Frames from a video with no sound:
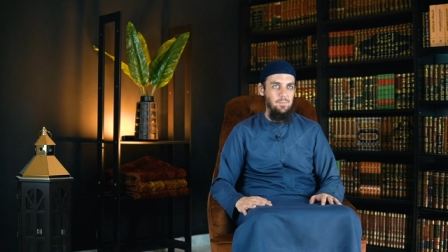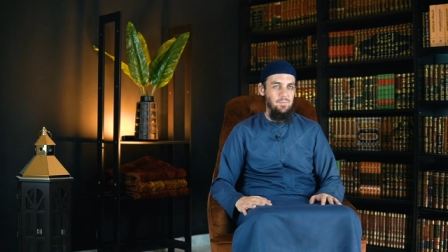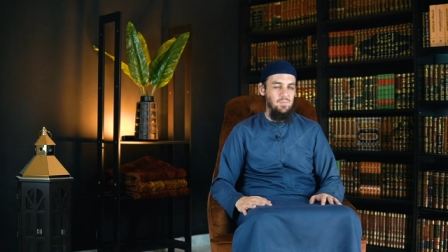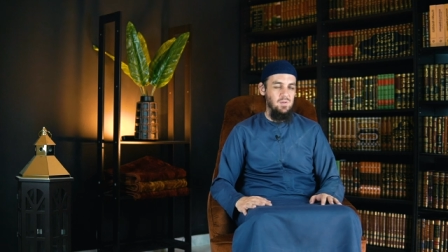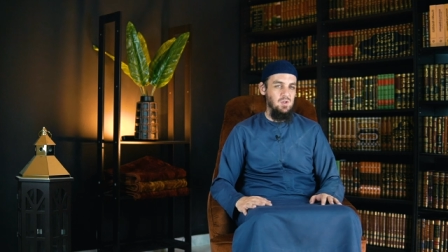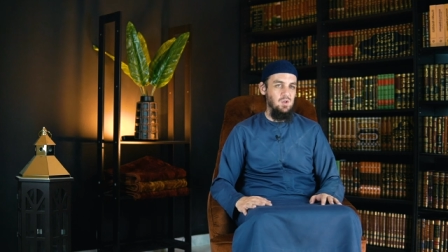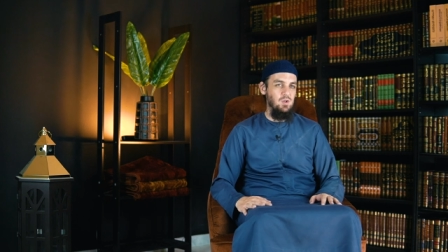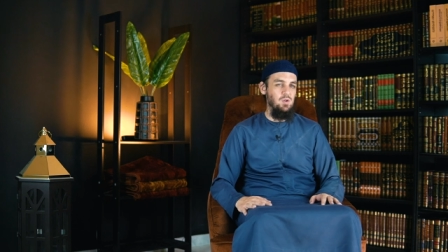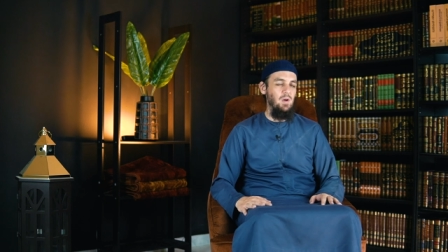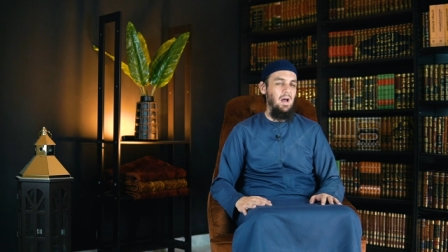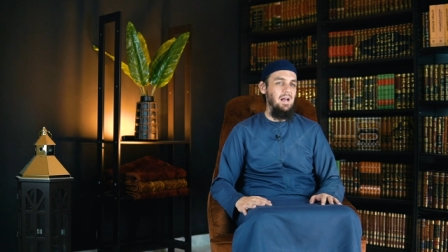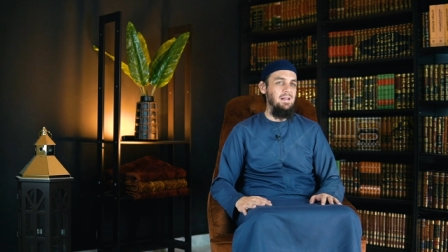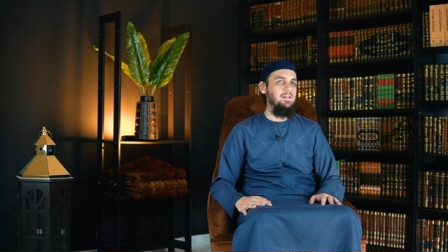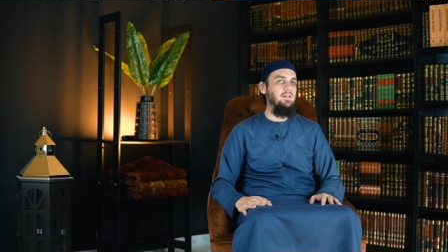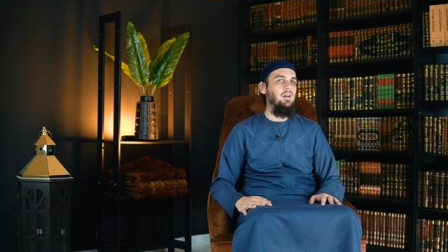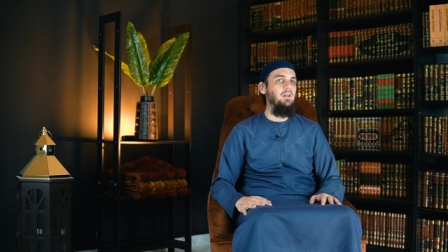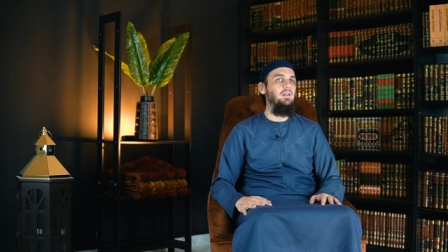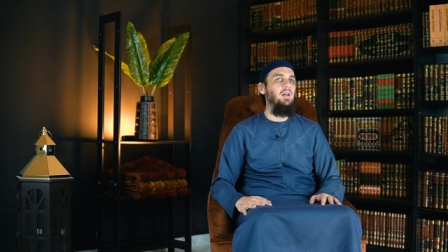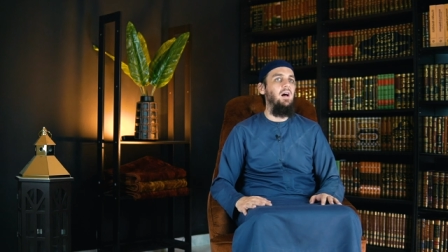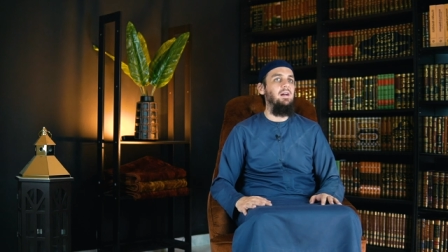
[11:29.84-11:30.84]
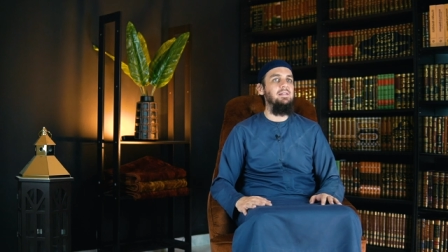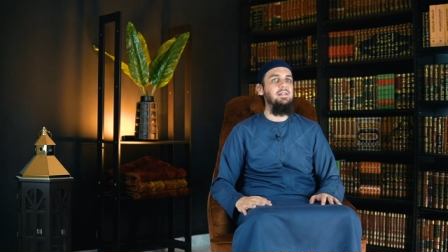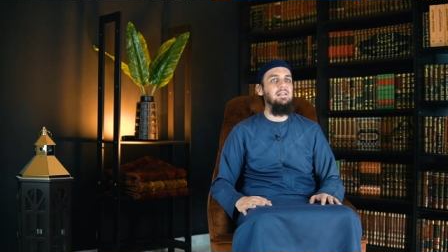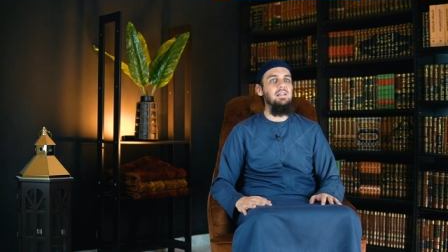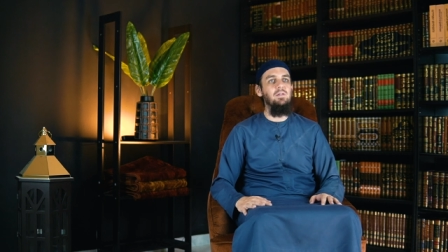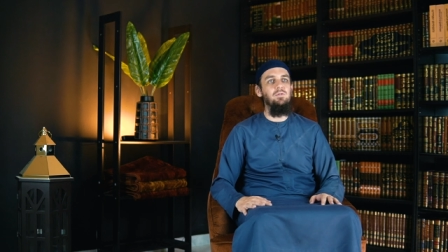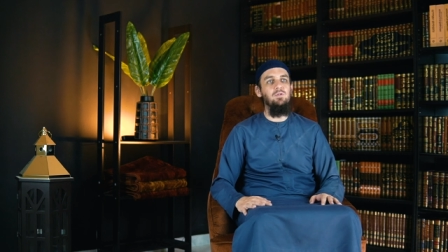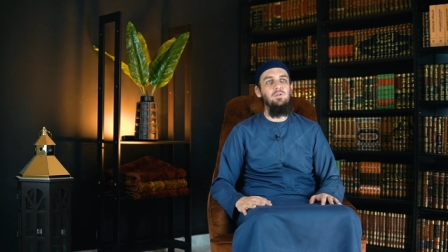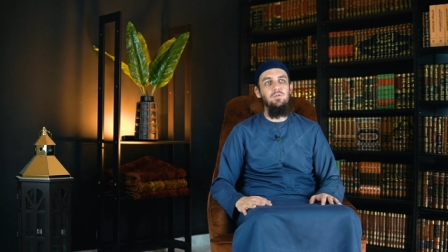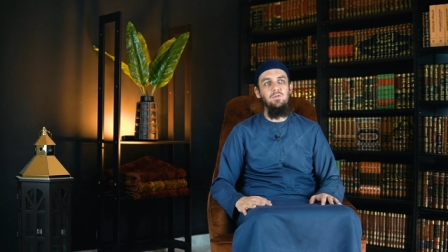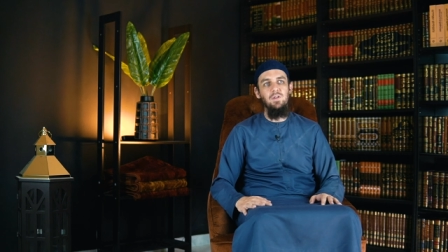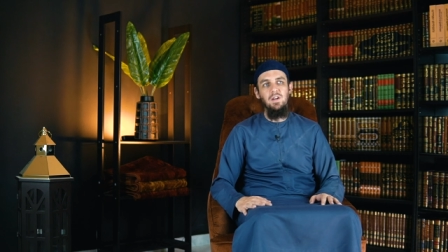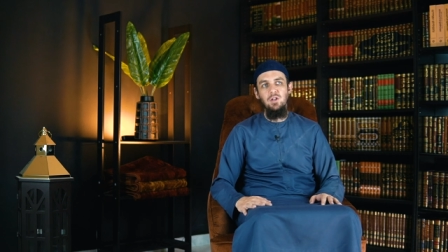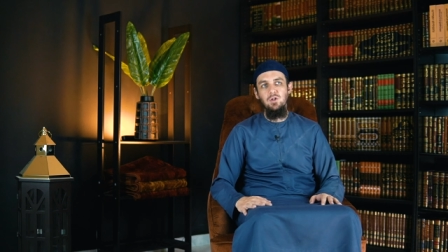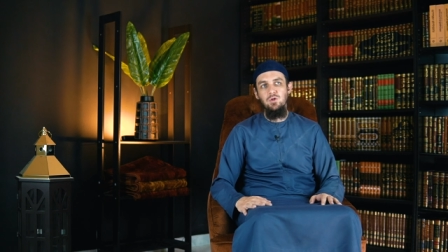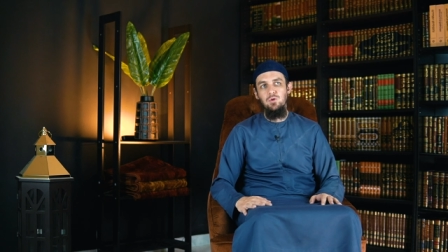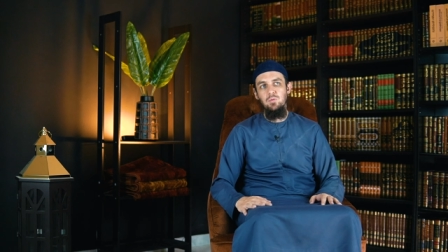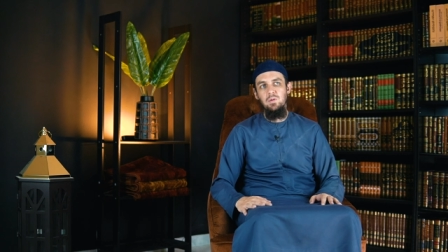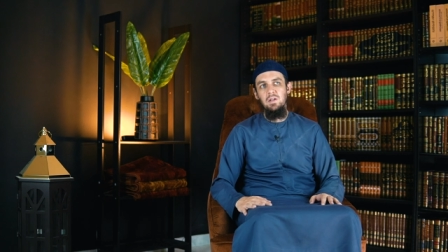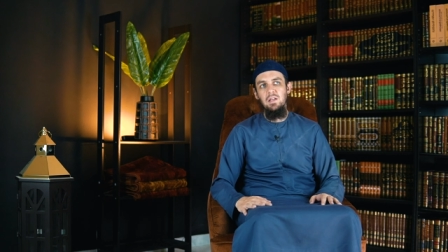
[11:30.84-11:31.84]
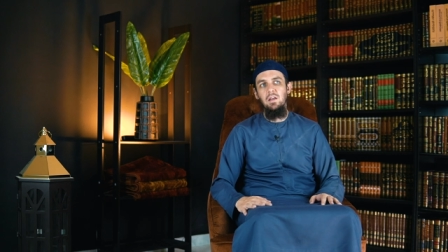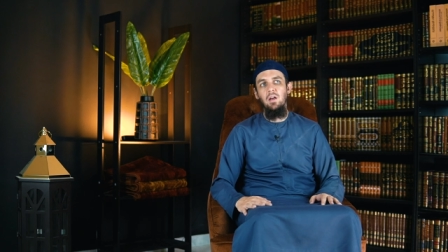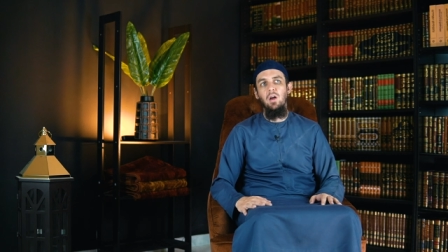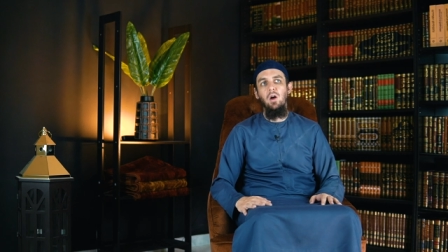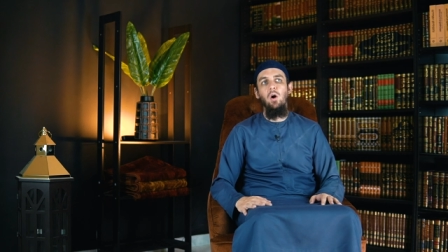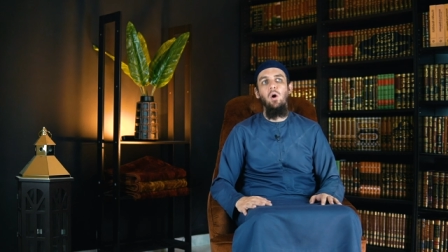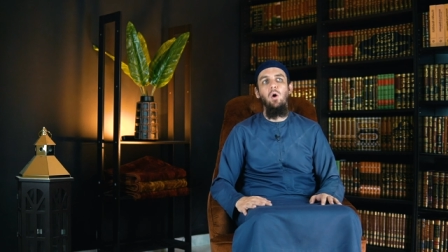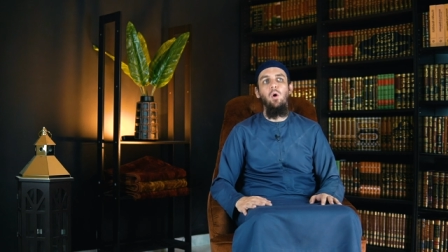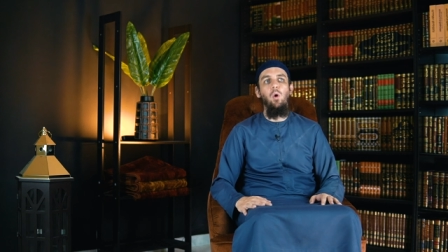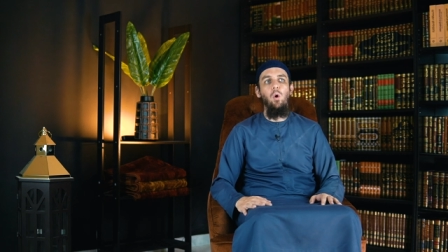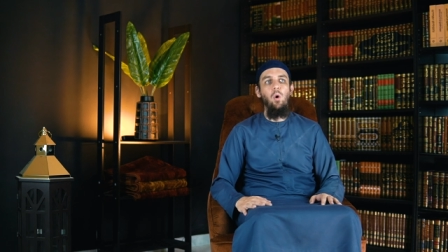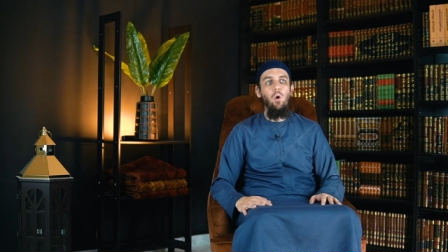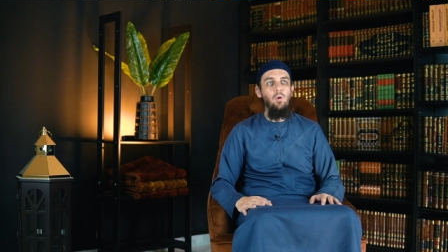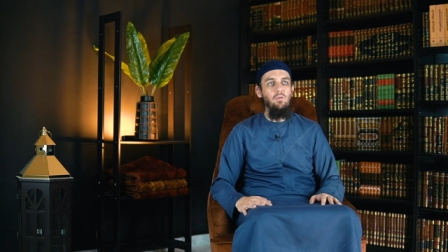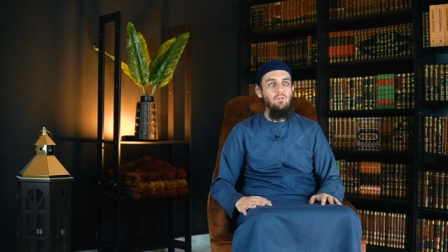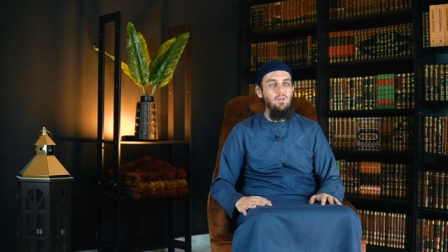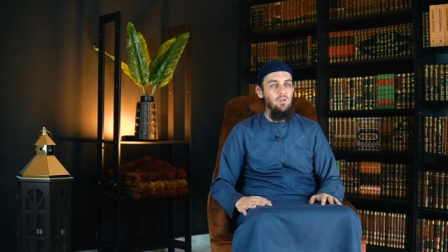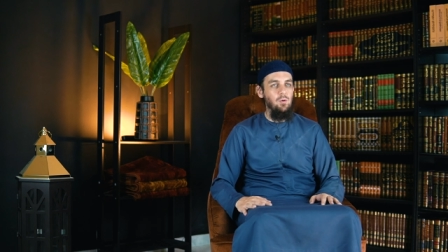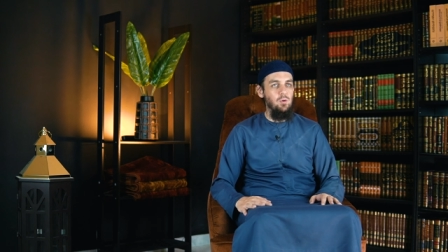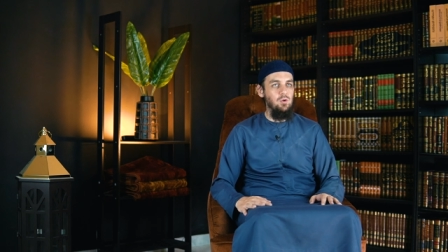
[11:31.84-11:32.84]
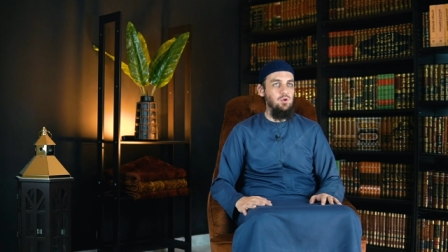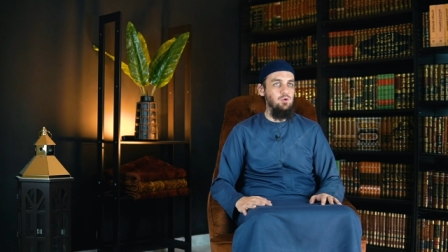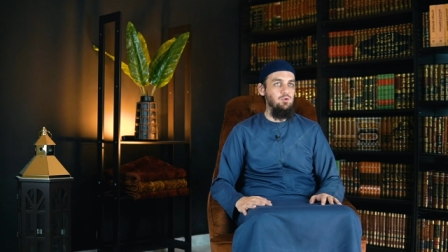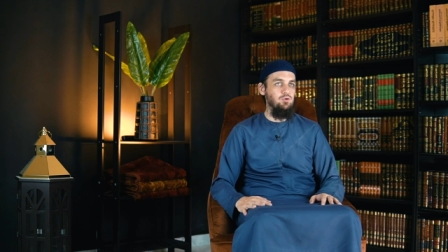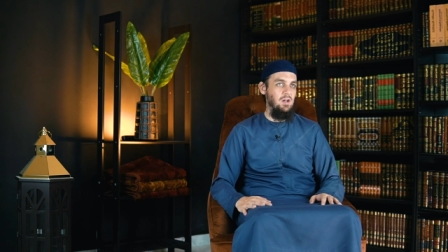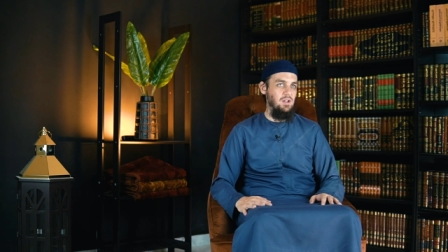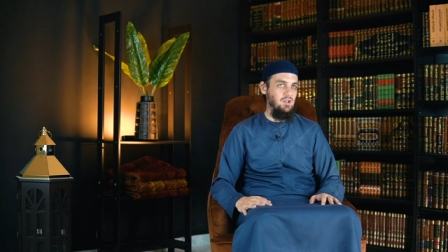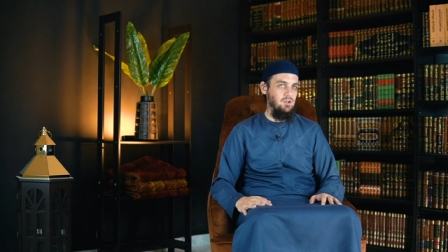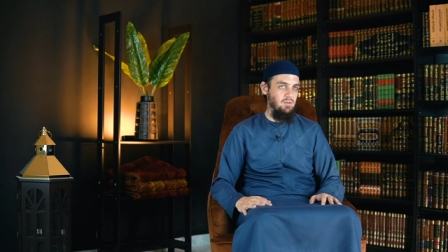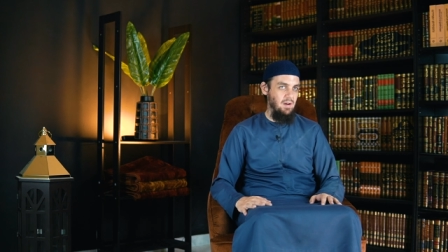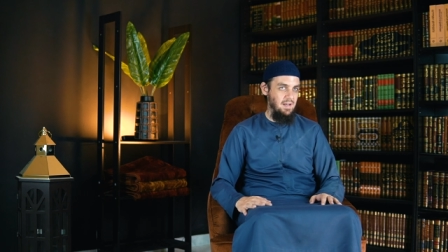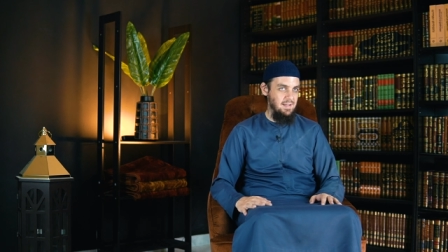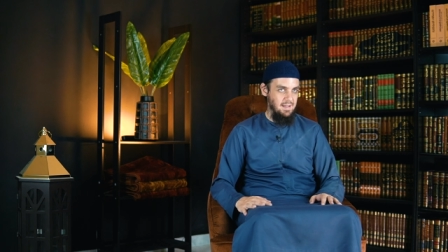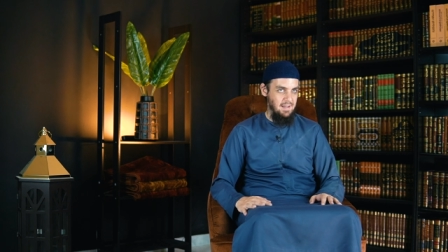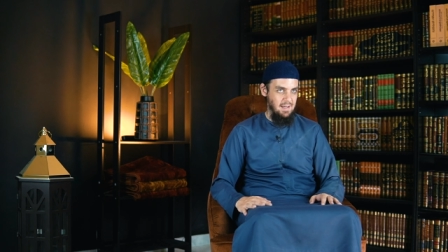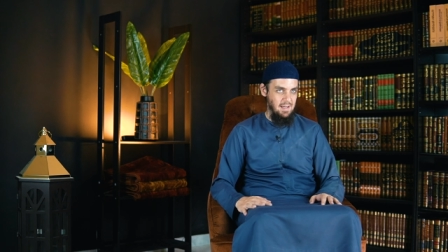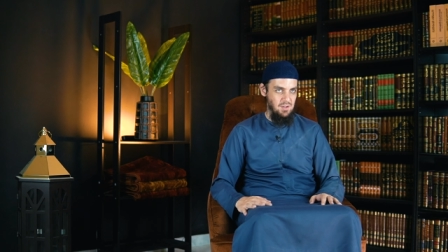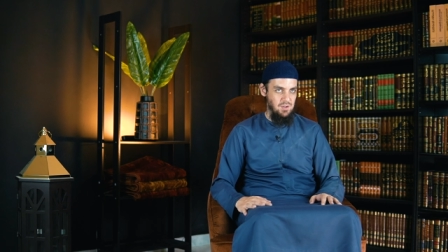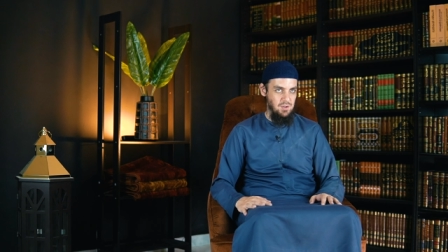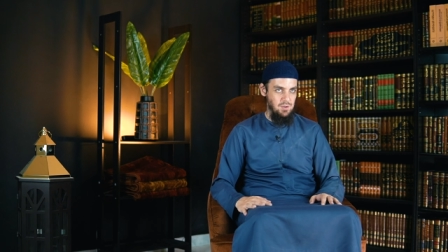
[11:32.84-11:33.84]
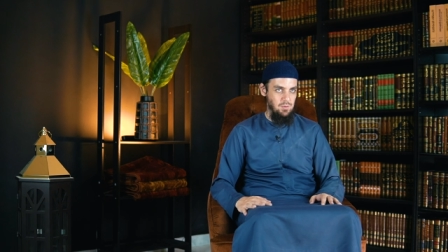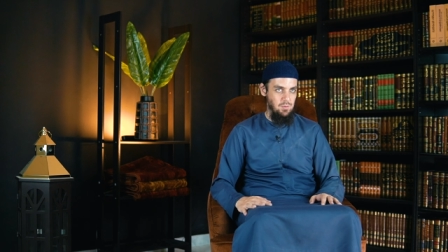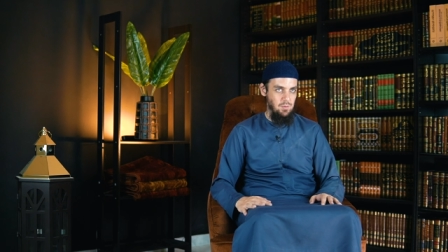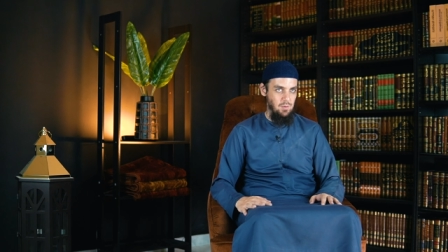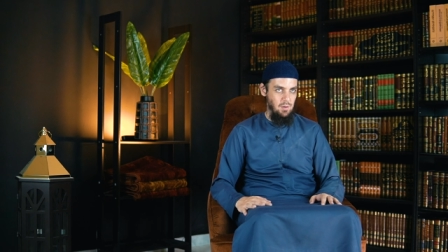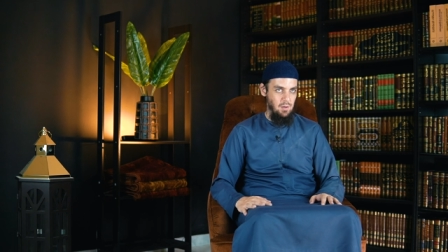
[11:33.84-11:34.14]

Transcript: So you ask Allah to give you victory over those who transgress against you.